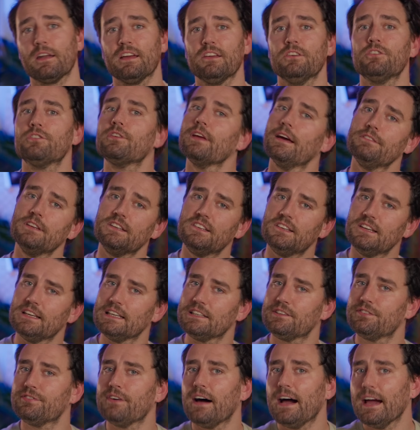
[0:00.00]
I used to have the
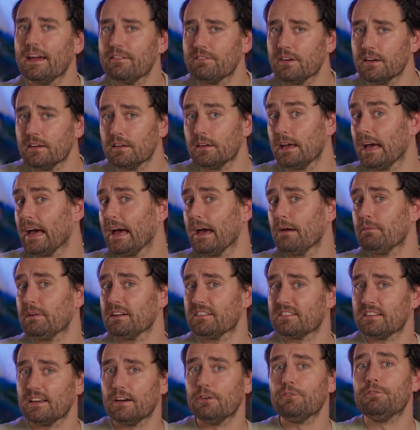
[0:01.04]
GH5 uh,
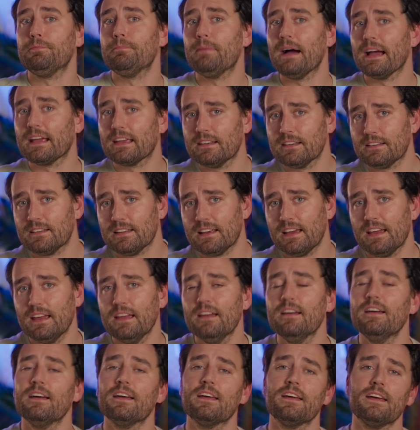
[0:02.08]
myself back in the
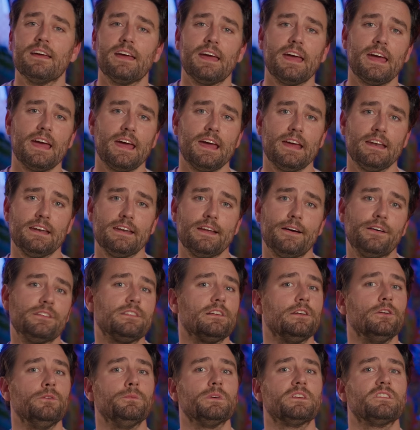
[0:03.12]
day. And as
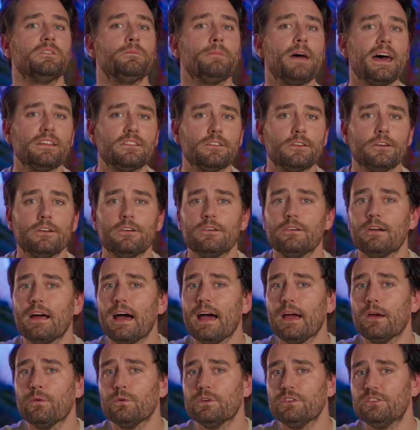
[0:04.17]
a Lumix ambassador,
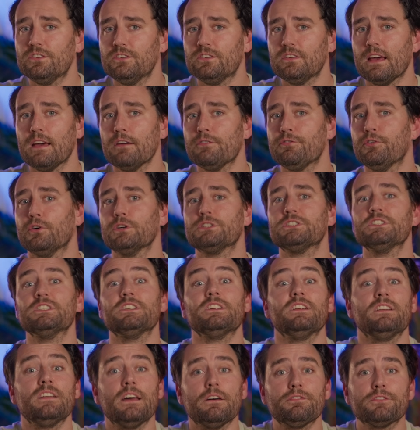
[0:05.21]
I was uh,
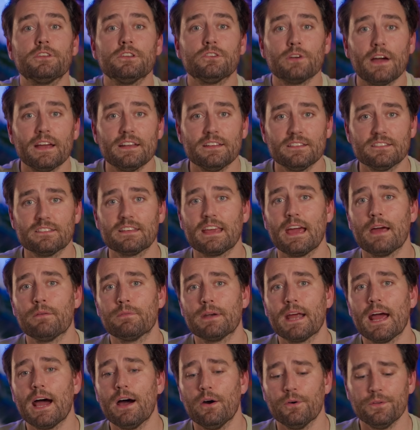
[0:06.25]
fortunate enough to try this
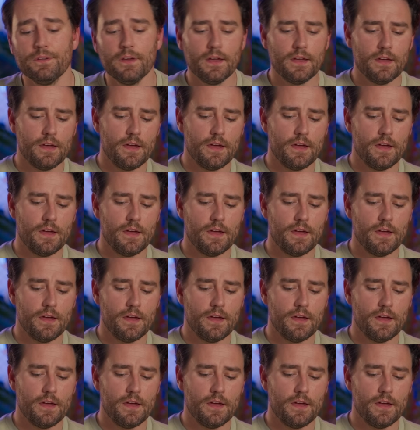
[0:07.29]
camera out.